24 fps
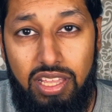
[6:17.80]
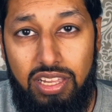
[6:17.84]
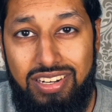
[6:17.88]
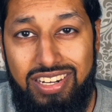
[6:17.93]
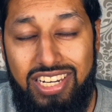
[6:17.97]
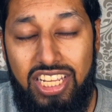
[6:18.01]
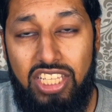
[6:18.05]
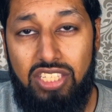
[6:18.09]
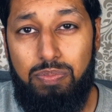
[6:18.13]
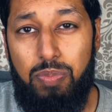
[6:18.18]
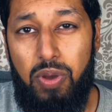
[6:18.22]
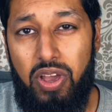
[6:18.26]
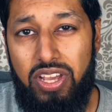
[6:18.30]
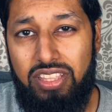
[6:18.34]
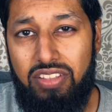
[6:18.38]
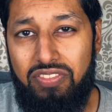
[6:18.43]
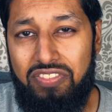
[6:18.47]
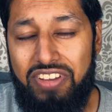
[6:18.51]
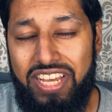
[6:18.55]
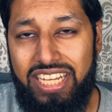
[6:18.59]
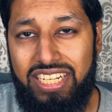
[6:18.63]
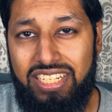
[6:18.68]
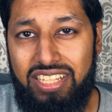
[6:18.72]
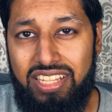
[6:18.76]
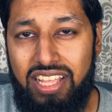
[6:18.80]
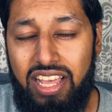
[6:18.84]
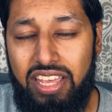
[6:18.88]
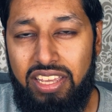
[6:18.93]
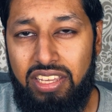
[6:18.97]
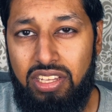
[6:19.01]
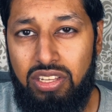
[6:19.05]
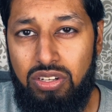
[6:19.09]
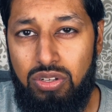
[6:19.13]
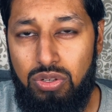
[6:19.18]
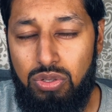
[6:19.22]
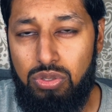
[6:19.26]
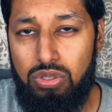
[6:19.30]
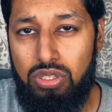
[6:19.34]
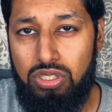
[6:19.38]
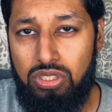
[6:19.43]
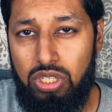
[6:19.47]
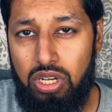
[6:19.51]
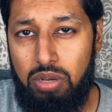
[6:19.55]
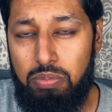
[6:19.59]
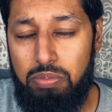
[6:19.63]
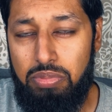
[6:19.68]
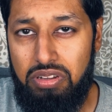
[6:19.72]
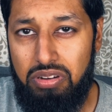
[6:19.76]
despite the fact that it can do the
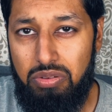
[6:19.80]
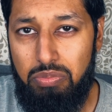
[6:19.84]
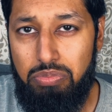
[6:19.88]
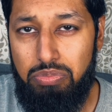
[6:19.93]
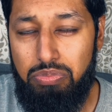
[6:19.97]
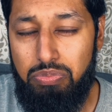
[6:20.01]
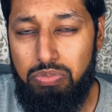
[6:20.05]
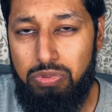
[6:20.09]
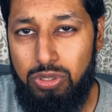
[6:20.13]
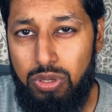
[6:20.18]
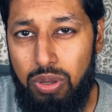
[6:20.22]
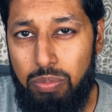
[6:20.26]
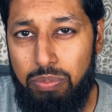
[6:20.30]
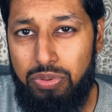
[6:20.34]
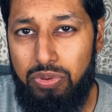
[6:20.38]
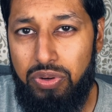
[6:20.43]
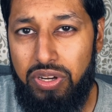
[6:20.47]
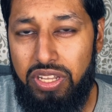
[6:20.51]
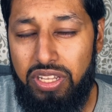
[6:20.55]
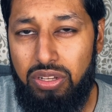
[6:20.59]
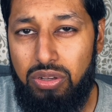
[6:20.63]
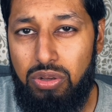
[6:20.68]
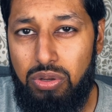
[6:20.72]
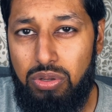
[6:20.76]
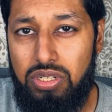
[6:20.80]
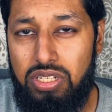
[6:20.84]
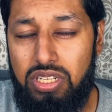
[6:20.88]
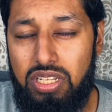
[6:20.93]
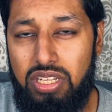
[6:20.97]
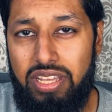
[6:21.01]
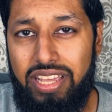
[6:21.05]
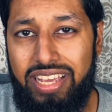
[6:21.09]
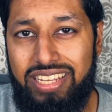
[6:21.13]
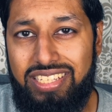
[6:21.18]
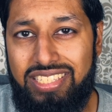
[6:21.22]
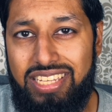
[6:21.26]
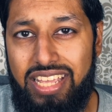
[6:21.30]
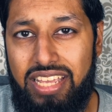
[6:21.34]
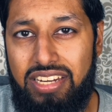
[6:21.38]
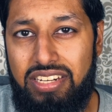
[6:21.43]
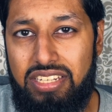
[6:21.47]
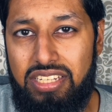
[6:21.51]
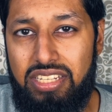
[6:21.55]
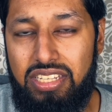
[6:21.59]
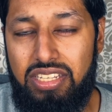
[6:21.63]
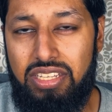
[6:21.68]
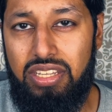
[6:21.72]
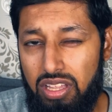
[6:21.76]
job to a pretty good
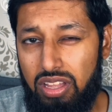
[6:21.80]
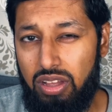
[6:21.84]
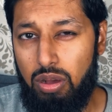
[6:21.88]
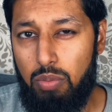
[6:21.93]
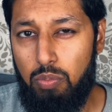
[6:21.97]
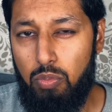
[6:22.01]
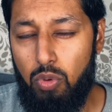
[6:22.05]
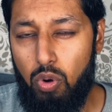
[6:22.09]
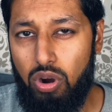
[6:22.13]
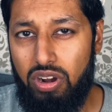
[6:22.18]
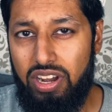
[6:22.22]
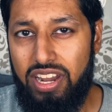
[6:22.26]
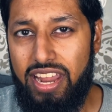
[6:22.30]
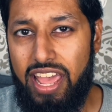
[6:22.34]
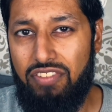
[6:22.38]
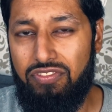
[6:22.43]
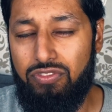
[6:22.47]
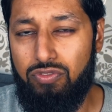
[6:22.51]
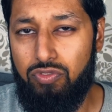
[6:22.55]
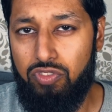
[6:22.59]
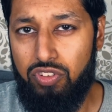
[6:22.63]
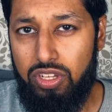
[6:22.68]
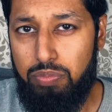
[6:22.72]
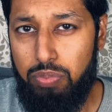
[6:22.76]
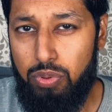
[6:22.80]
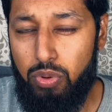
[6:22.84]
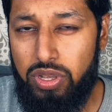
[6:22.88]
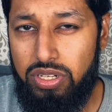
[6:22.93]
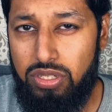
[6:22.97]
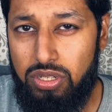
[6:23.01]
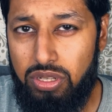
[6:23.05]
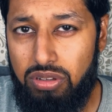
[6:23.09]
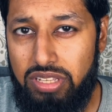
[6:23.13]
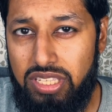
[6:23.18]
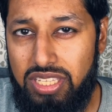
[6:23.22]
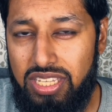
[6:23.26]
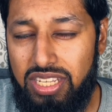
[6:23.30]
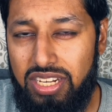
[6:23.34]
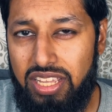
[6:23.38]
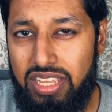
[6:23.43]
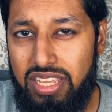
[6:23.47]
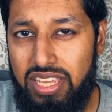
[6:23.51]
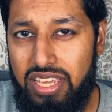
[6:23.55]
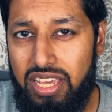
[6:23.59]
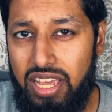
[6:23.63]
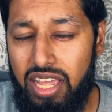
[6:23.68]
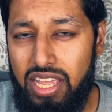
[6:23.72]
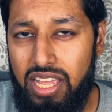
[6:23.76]
extent. A more left field point to consider
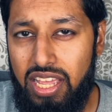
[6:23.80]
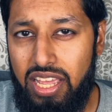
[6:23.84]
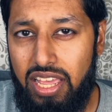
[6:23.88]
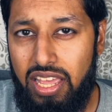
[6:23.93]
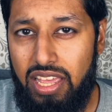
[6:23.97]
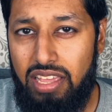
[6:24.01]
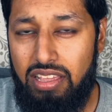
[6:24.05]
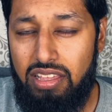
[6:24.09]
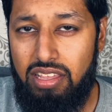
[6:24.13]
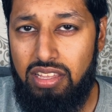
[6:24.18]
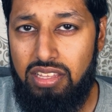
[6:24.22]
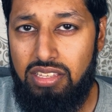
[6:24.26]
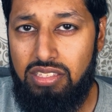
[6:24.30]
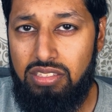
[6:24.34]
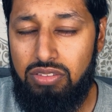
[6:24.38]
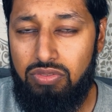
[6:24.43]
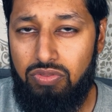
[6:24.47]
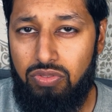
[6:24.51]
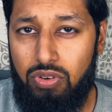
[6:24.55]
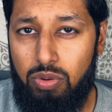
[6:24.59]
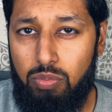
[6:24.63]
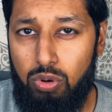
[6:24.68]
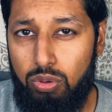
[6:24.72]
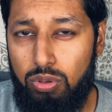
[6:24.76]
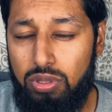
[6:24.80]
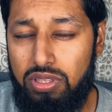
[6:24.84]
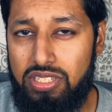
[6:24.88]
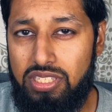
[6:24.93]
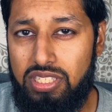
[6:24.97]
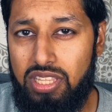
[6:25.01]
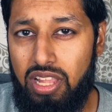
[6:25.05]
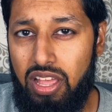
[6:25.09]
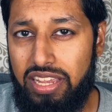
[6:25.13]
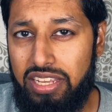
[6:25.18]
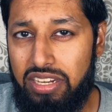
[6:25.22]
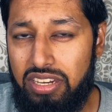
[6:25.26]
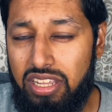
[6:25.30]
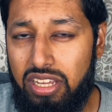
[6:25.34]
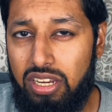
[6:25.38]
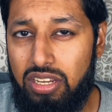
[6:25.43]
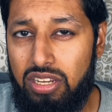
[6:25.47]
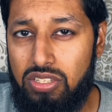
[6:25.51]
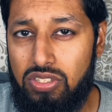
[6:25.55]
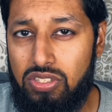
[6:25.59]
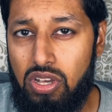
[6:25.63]
here is from authors like Nicholas